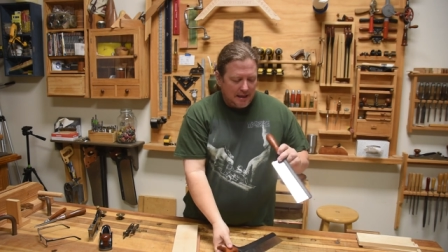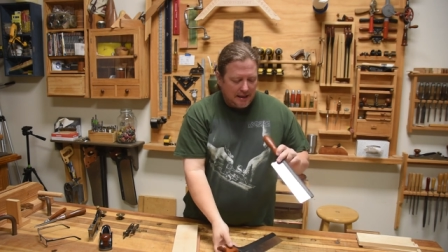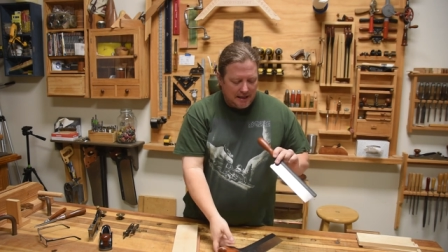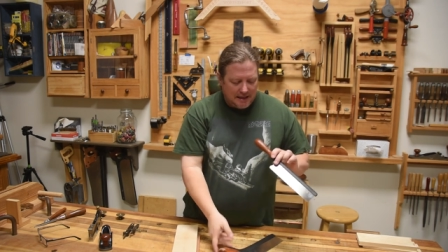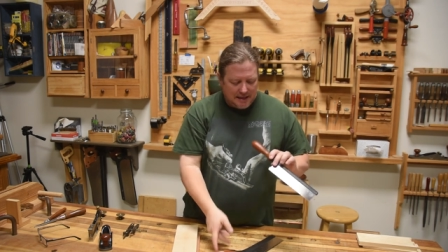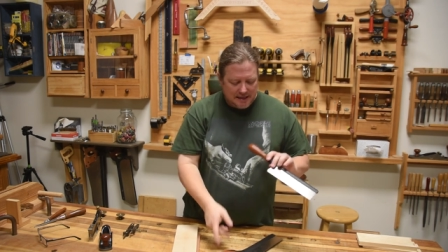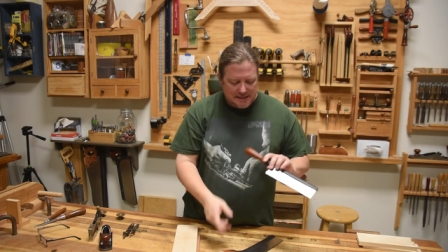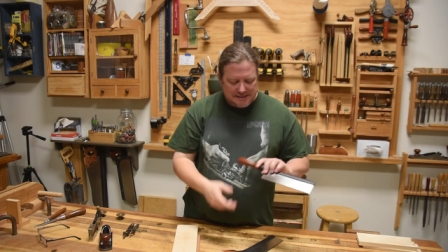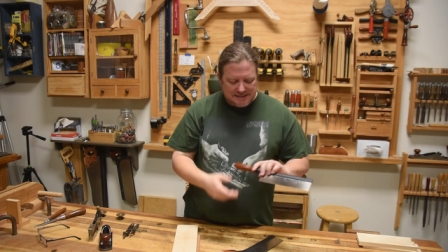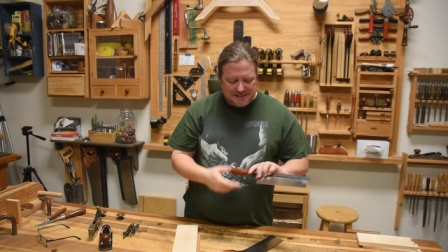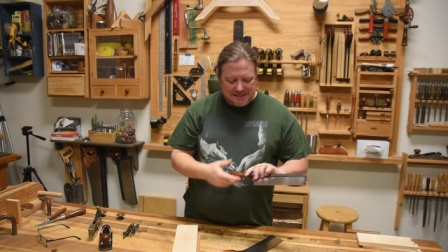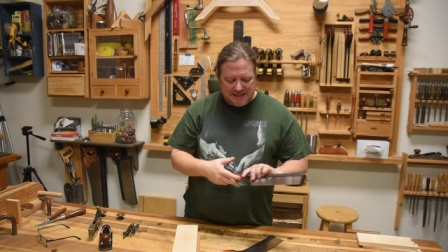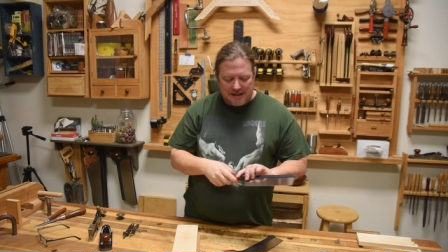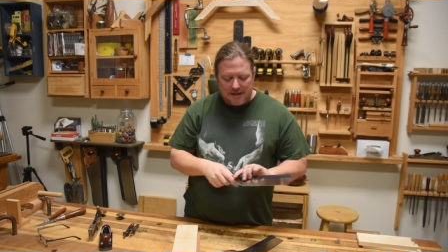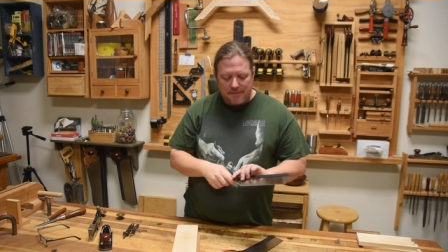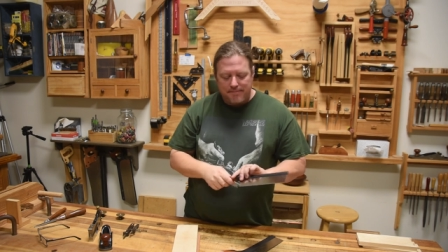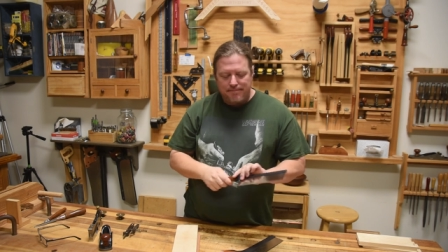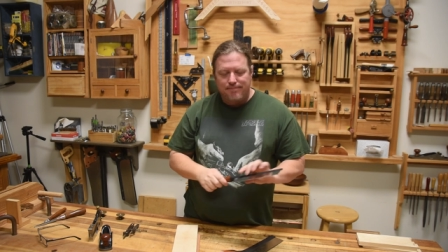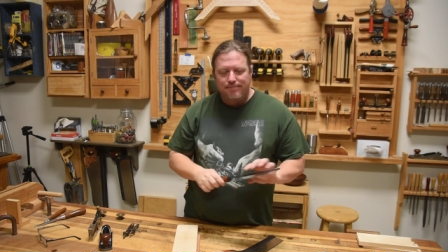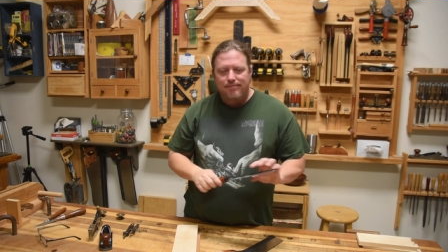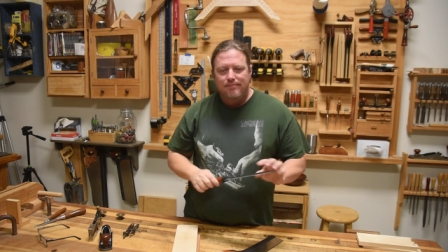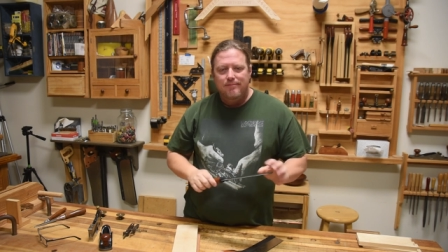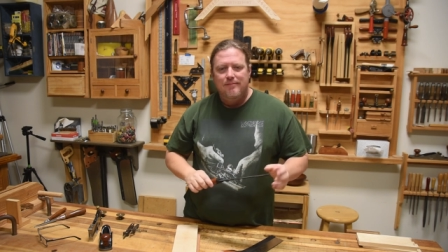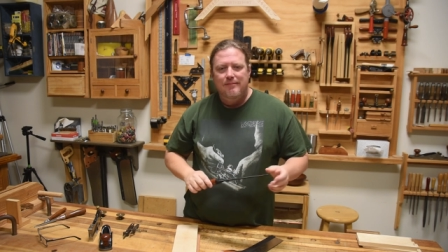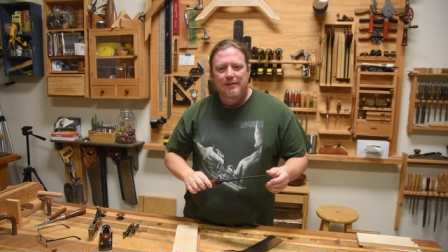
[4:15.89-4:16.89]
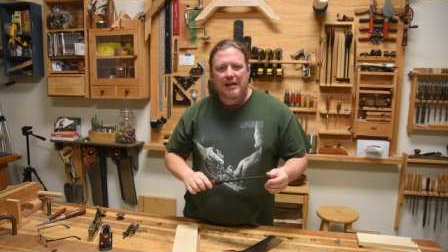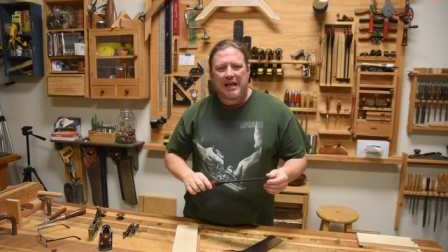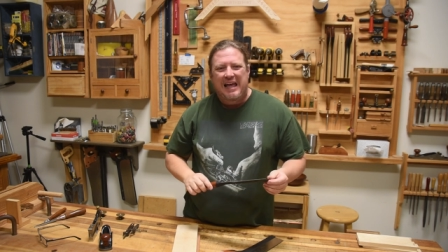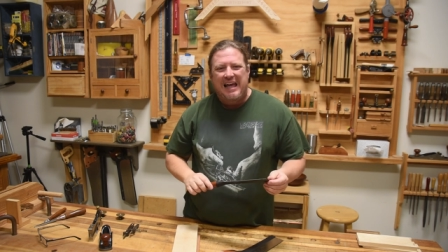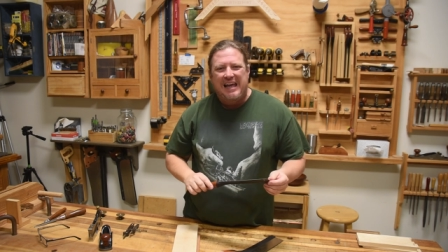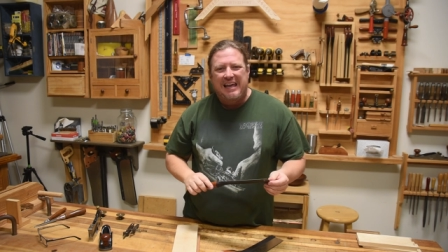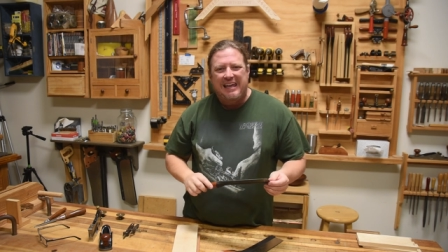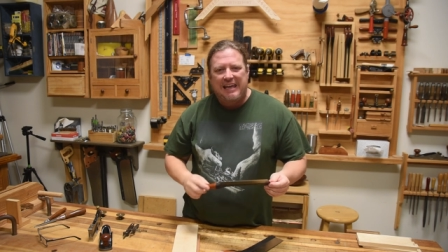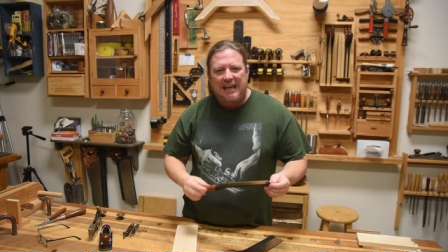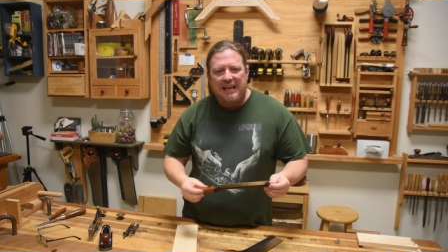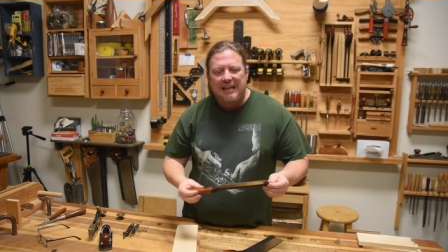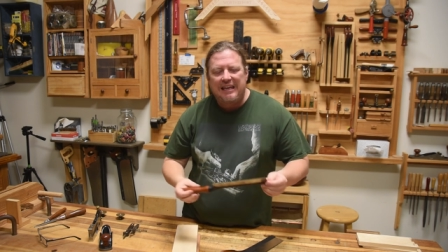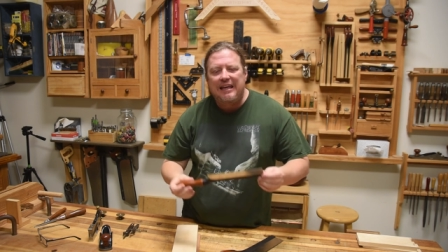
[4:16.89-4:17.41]
is a
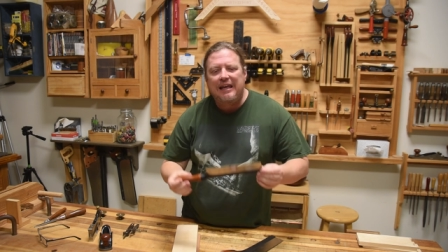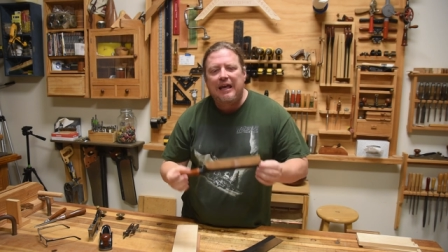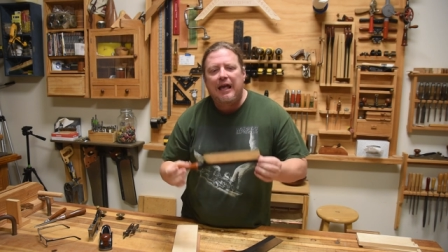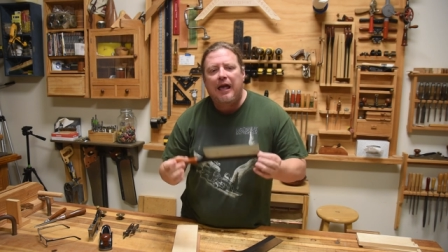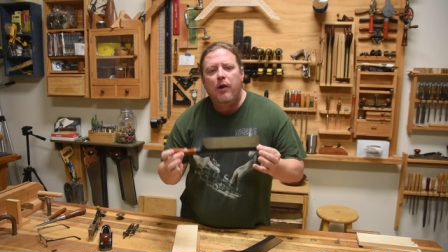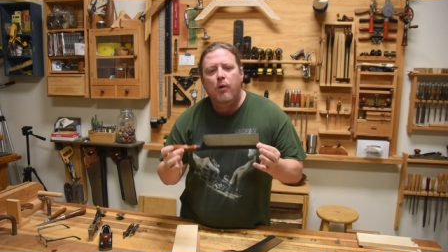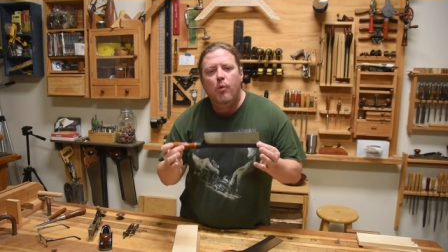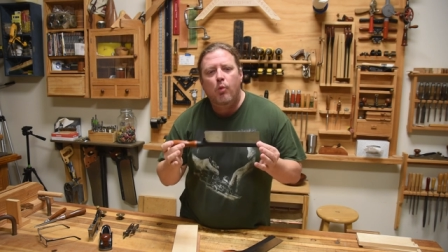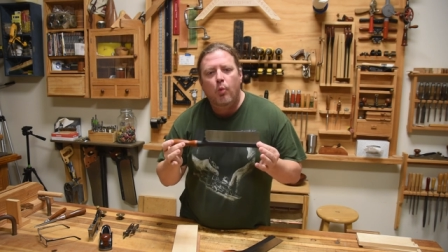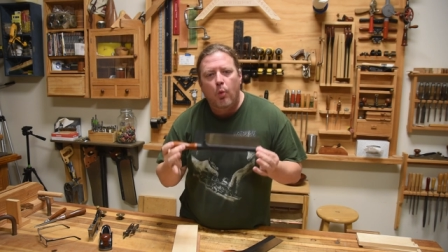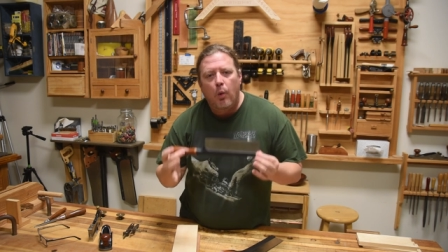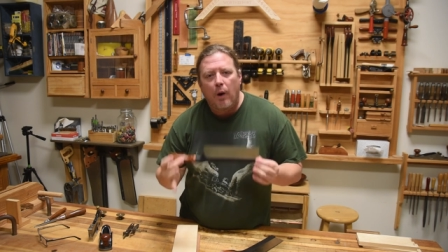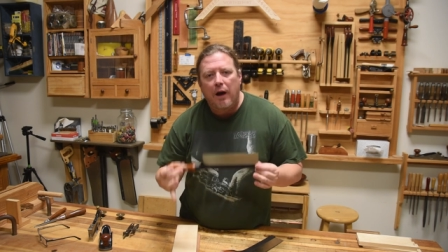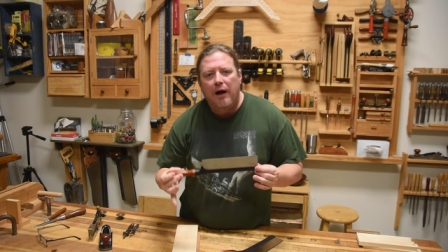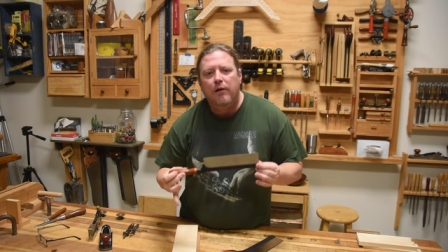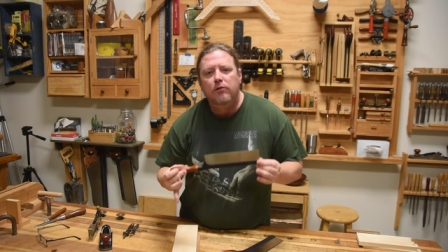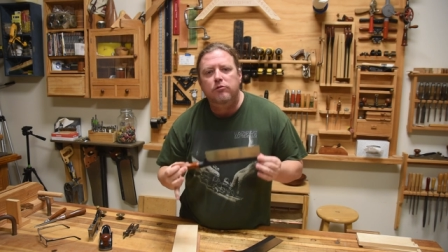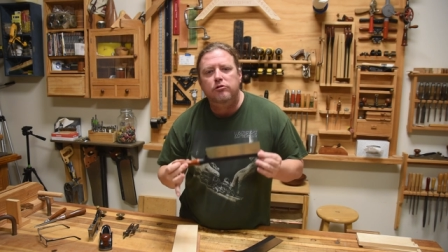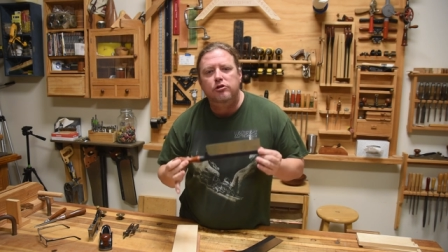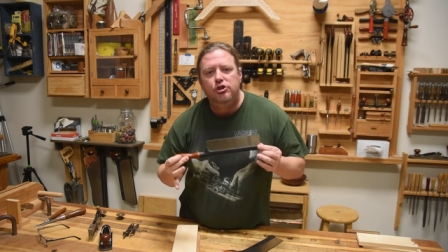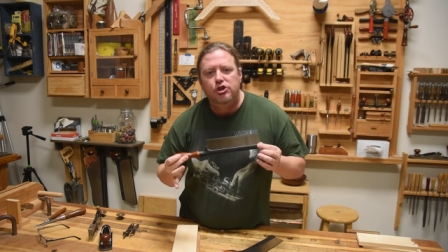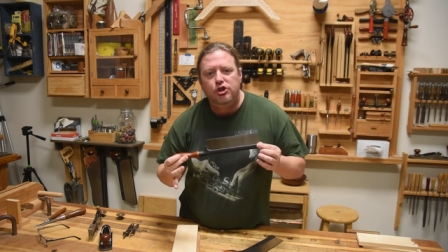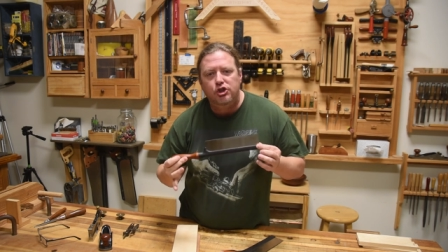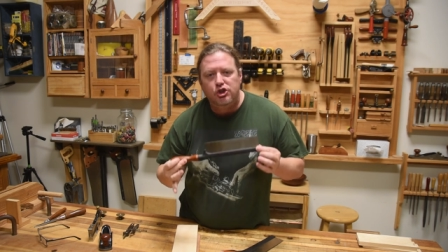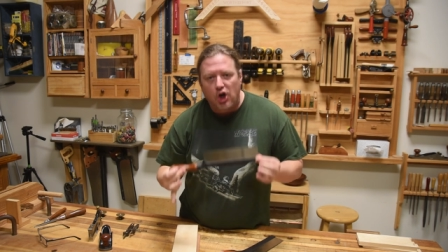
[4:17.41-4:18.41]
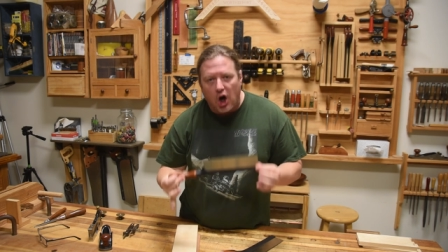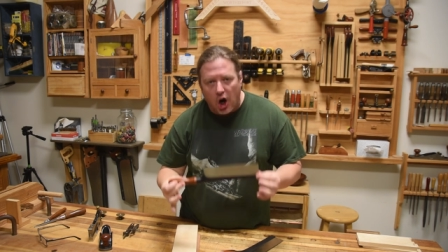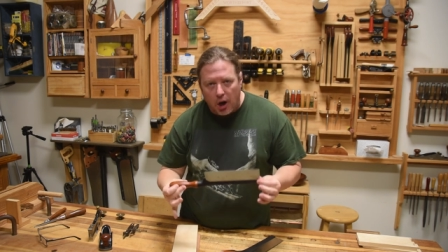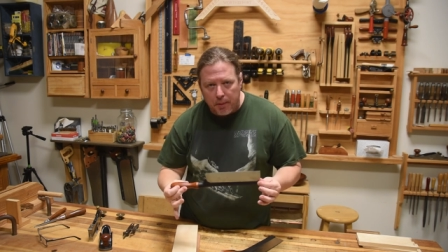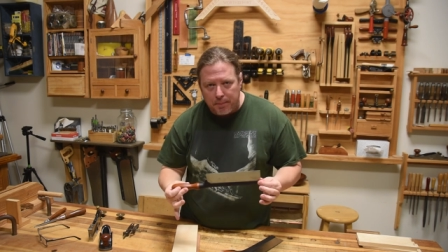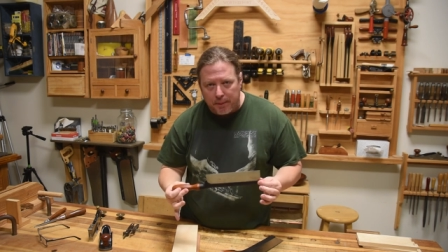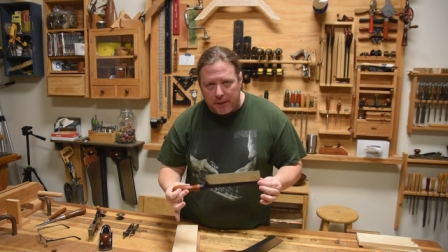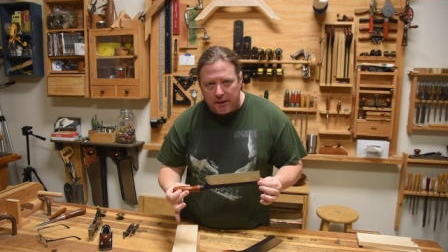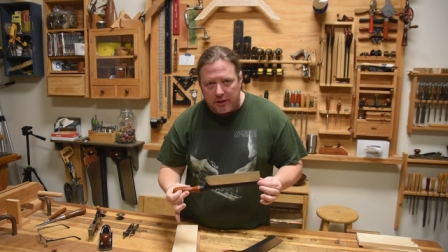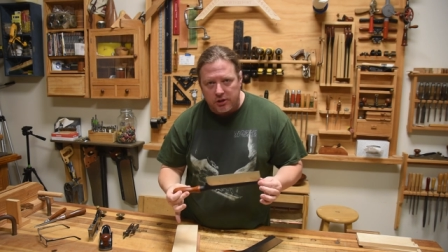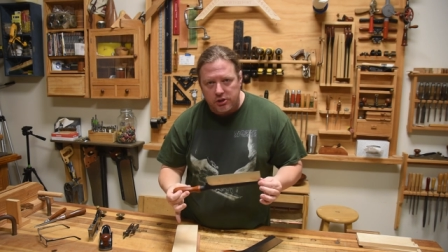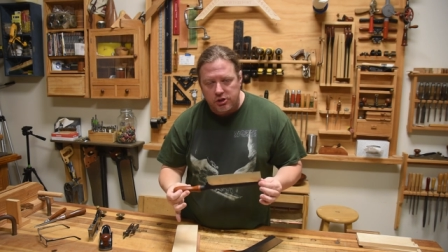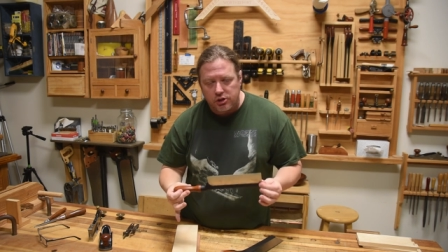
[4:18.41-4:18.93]
getting a
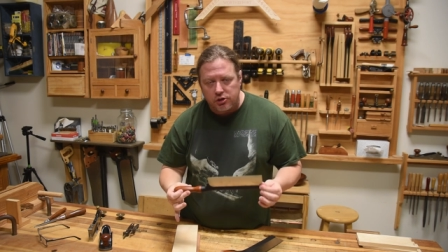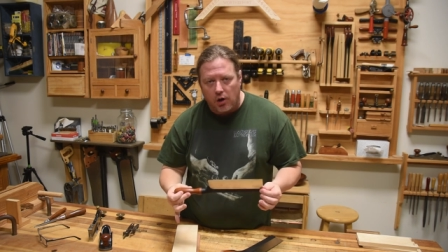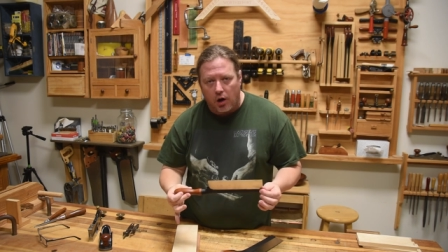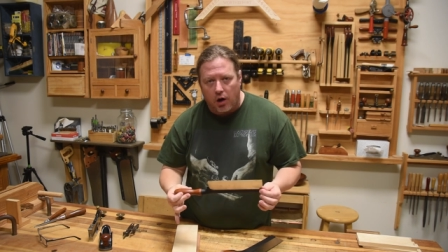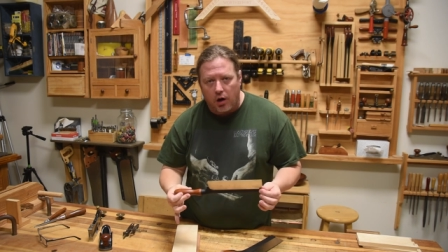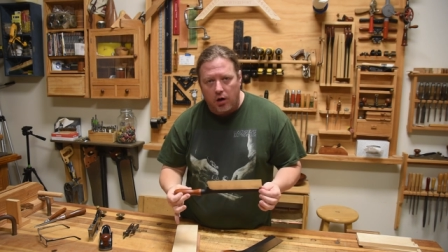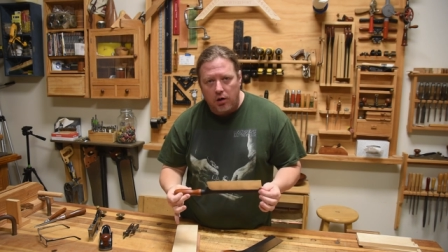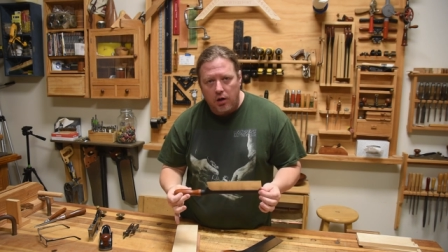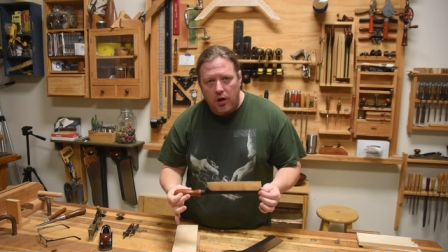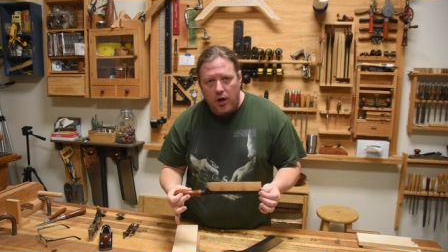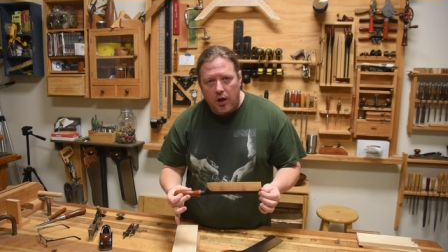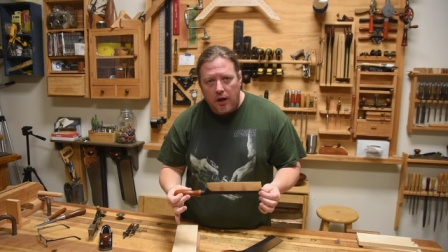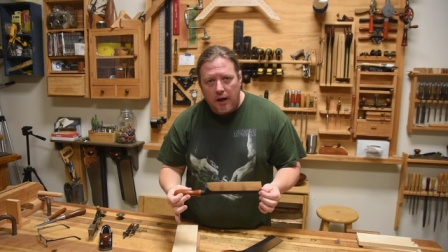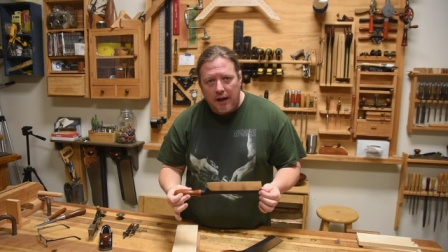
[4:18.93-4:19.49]
well-sharpened saw.